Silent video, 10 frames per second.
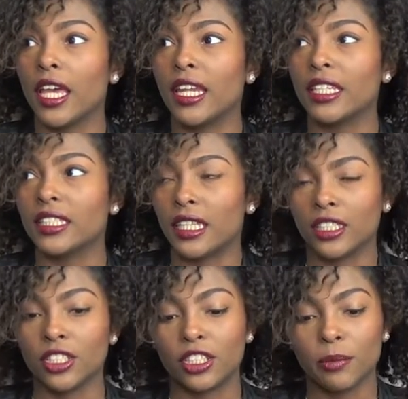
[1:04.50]
in a
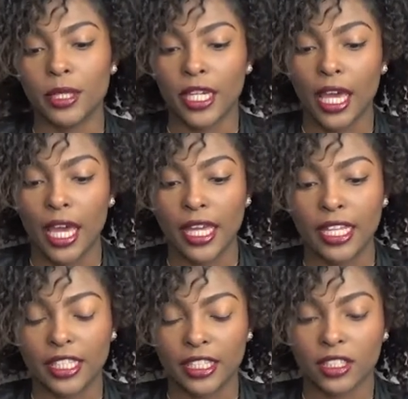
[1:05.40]
sentence to me,
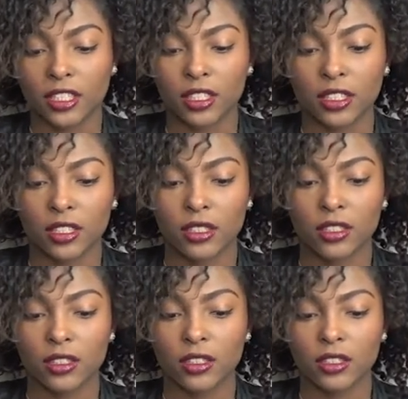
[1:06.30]
is
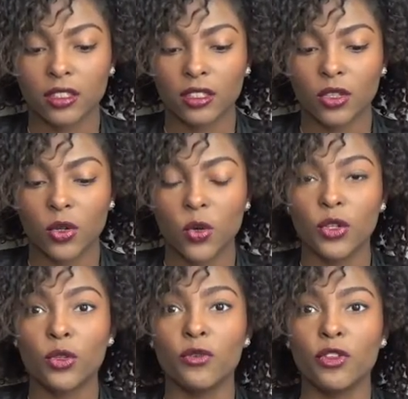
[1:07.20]
who
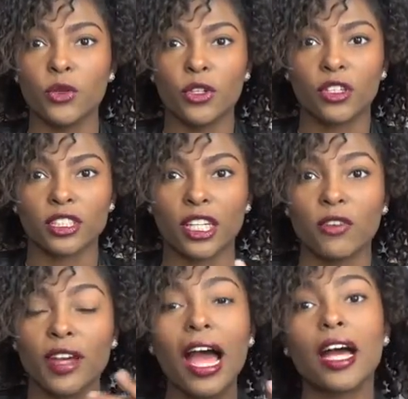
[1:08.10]
you view
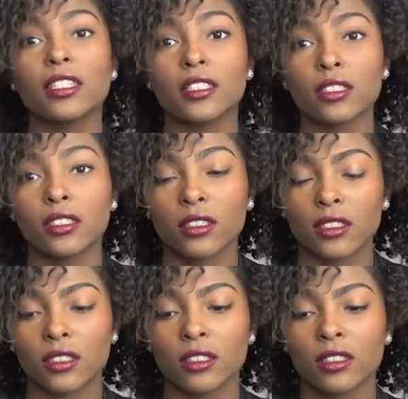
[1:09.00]
yourself as.
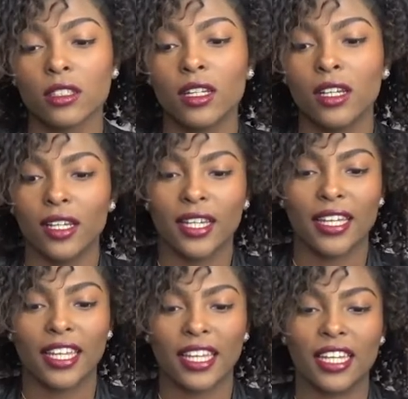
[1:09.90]

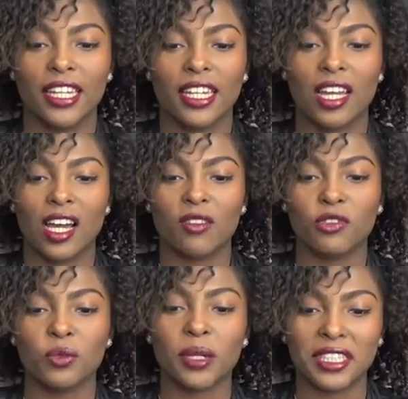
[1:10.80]
And I
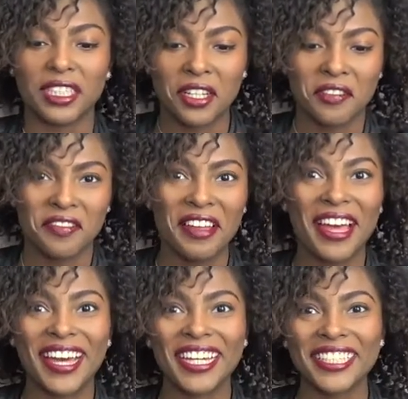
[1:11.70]
view myself
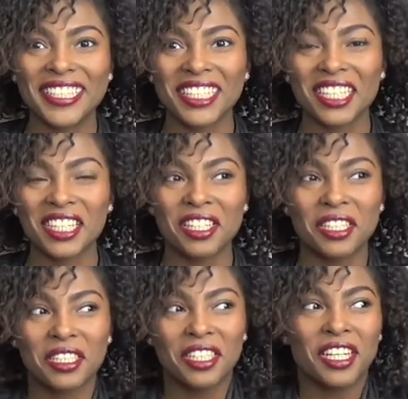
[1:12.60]
as
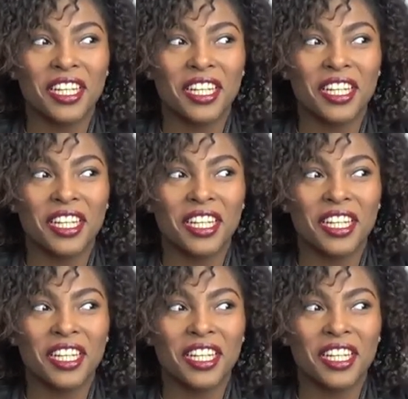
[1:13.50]
a